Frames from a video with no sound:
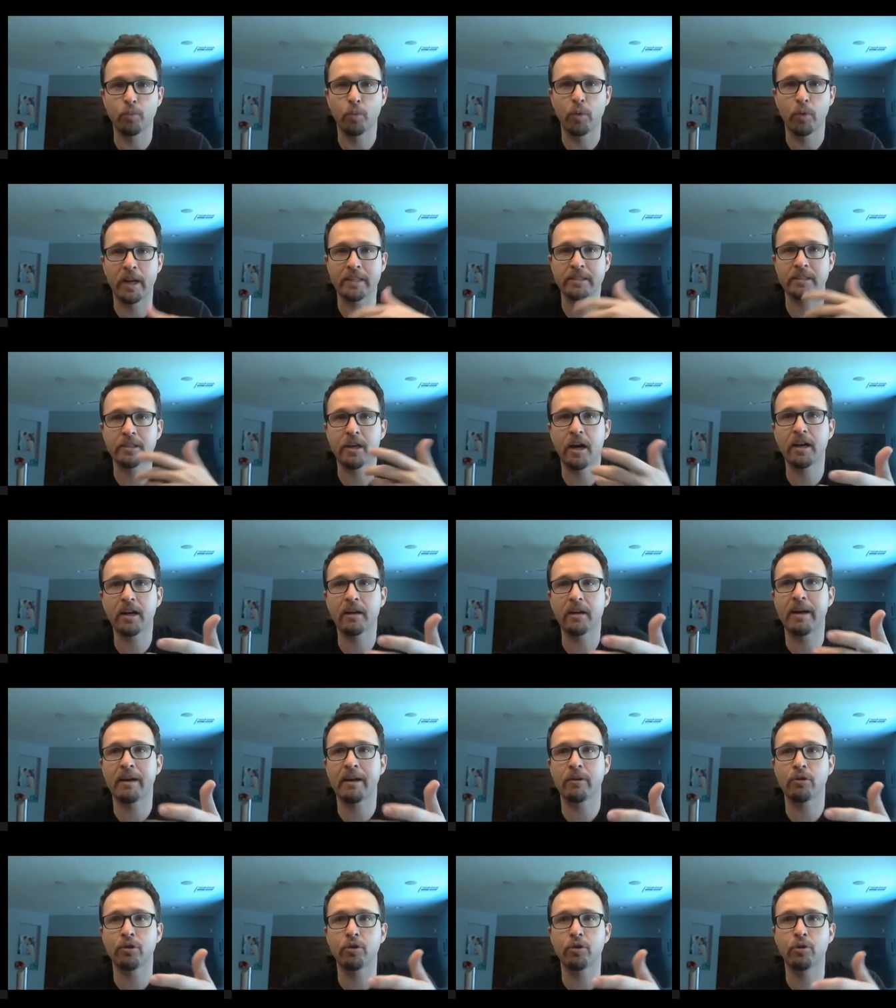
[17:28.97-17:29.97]
When I talk
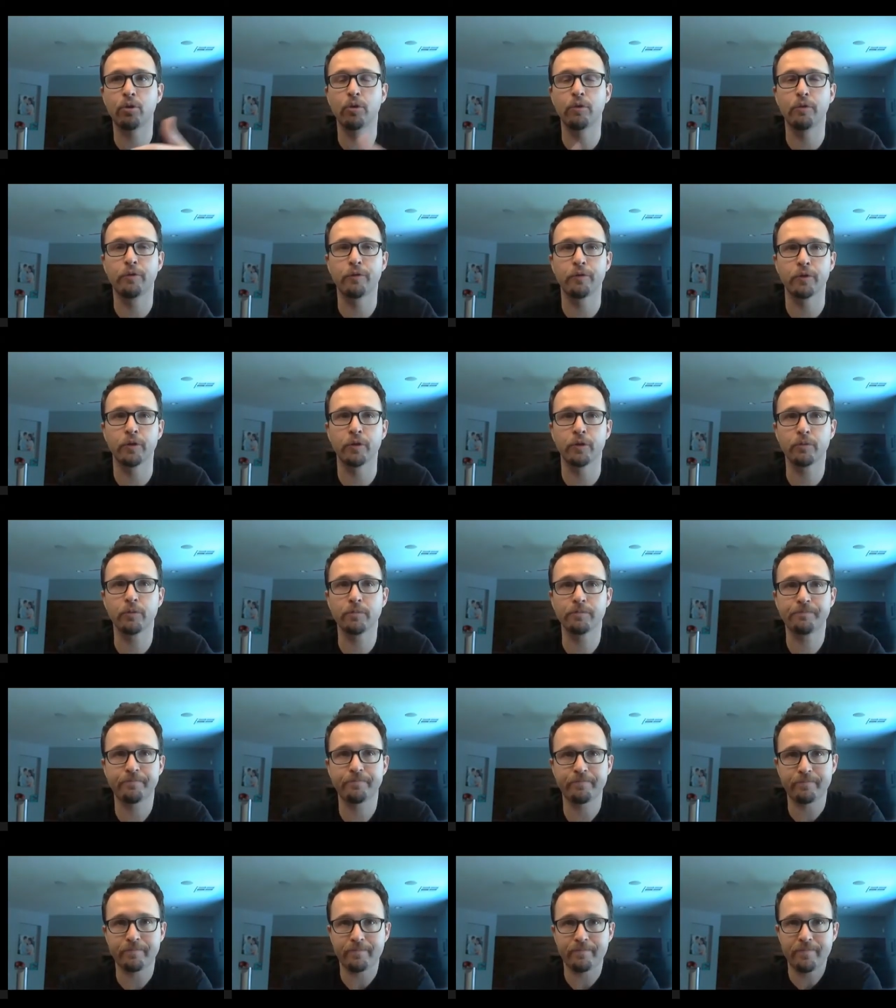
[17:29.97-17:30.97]
about cool fruit,
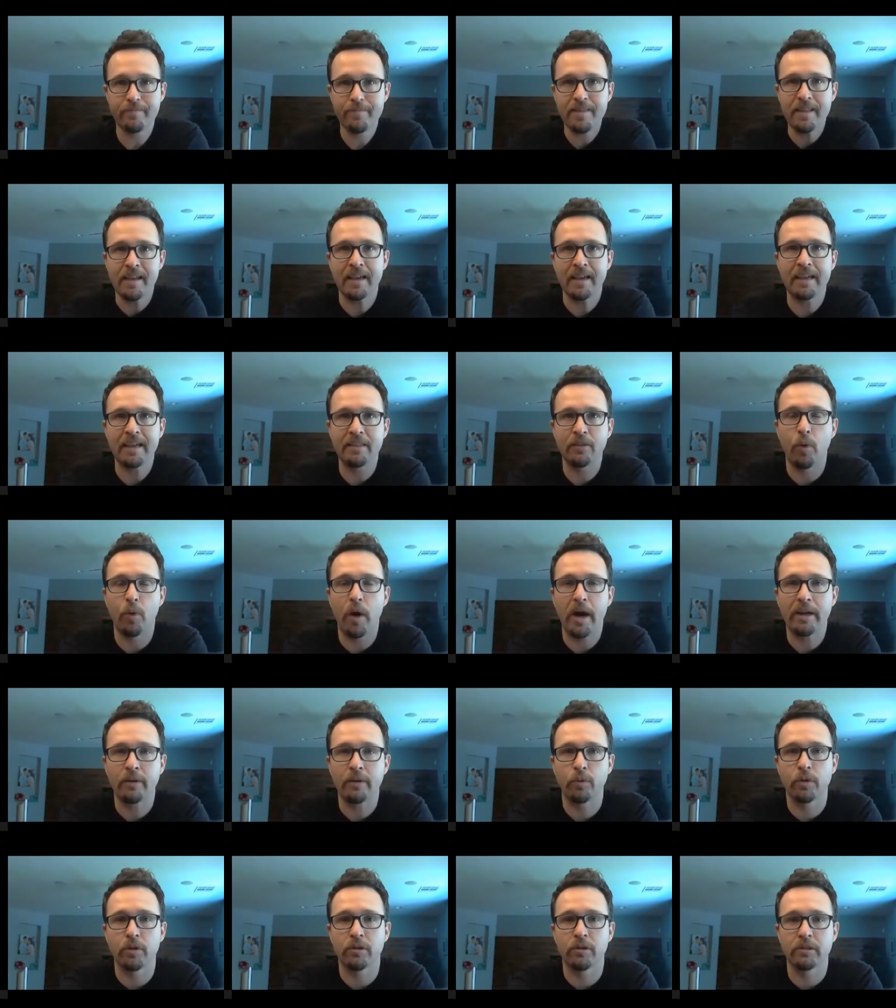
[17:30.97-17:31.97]
in the
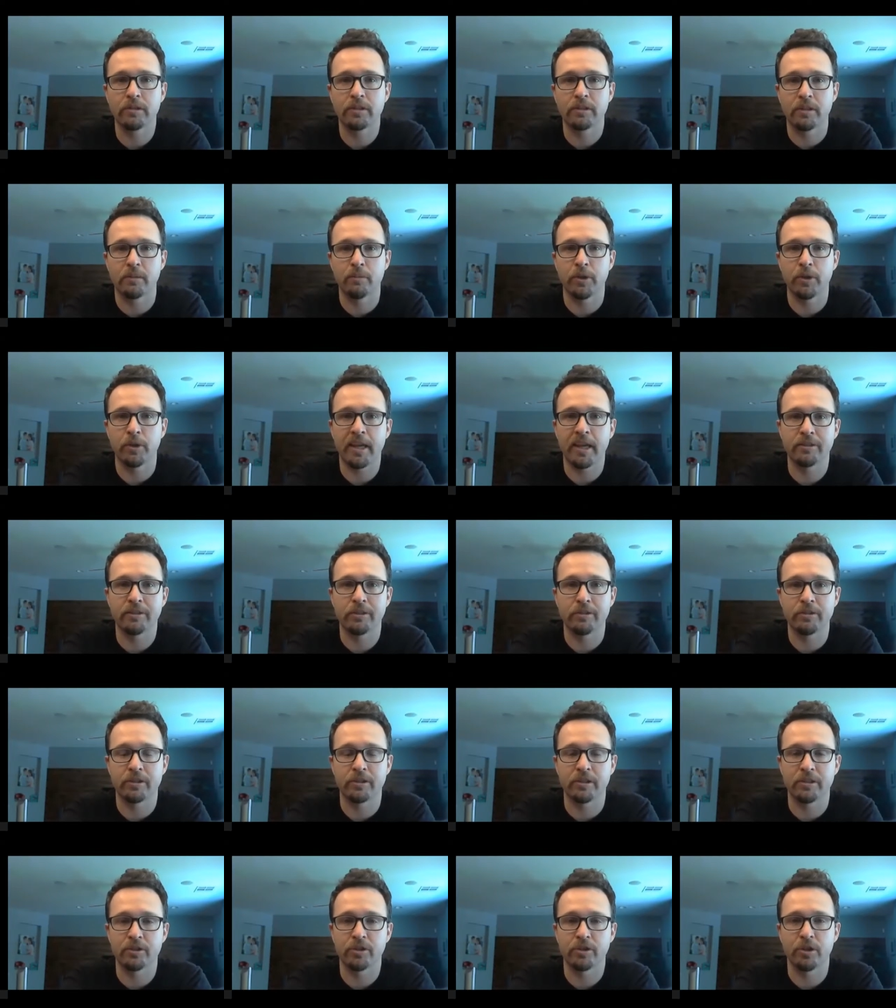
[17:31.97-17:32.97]
wine world, sommeliers use
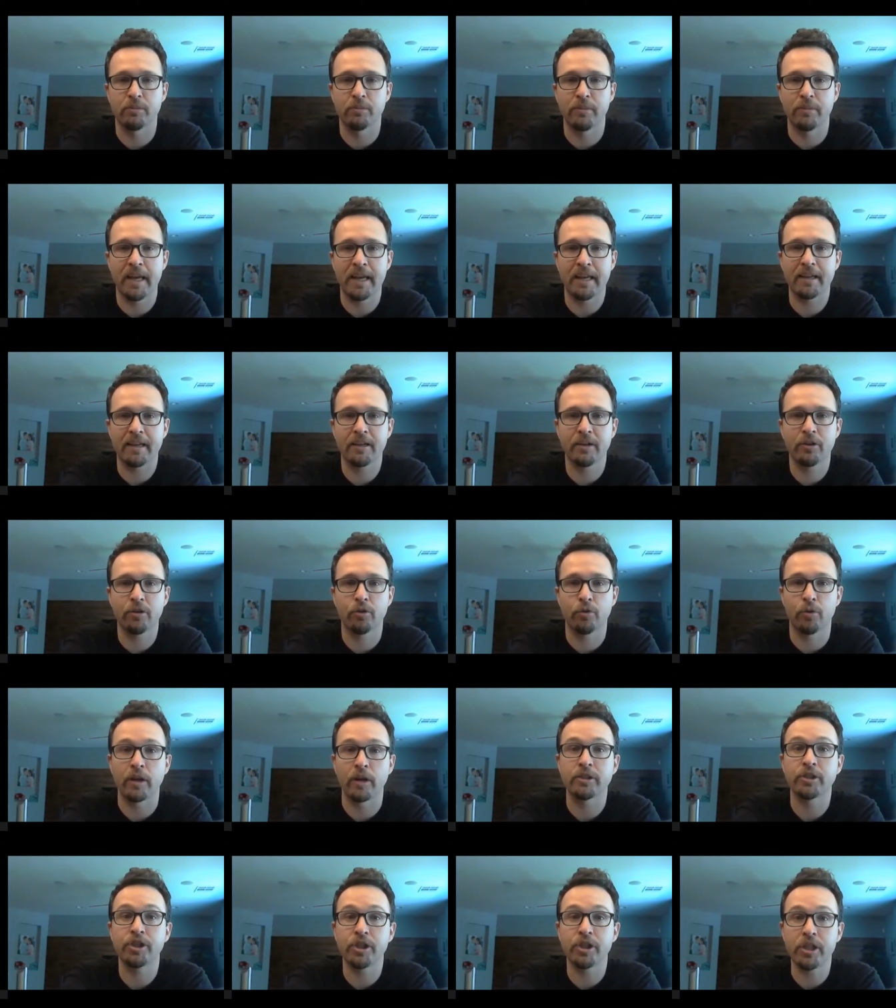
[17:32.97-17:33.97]
this term like
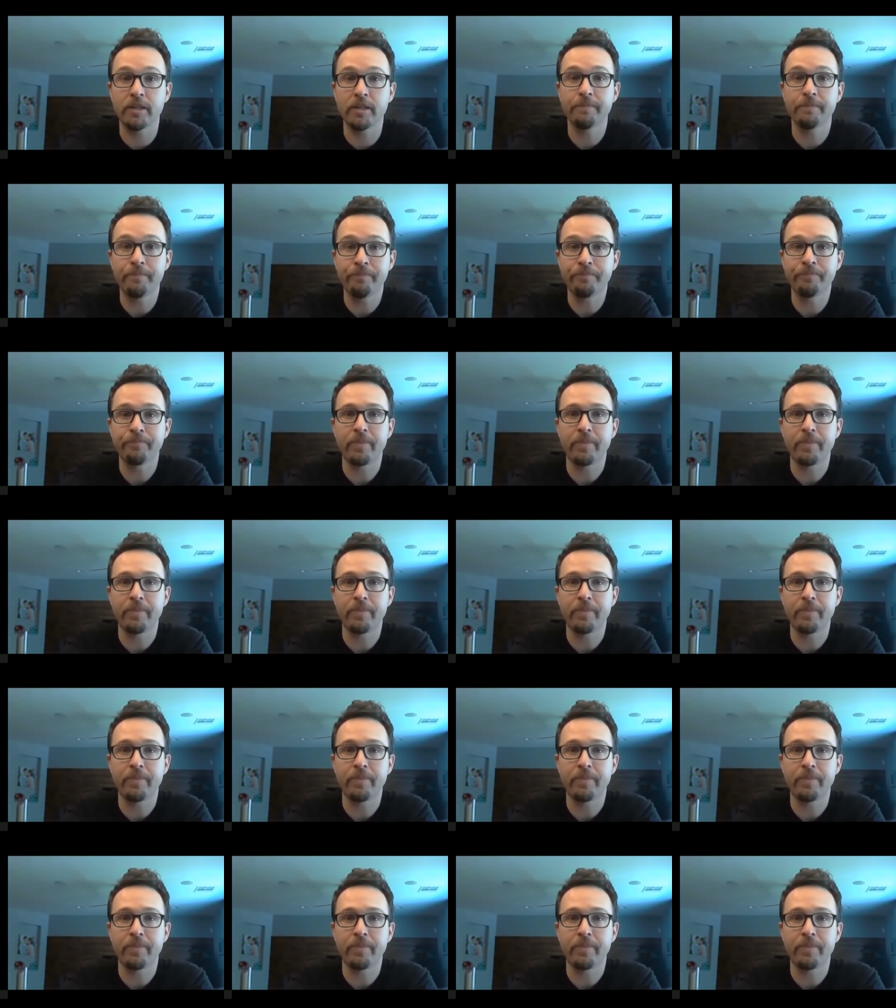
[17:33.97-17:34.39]
crunchy.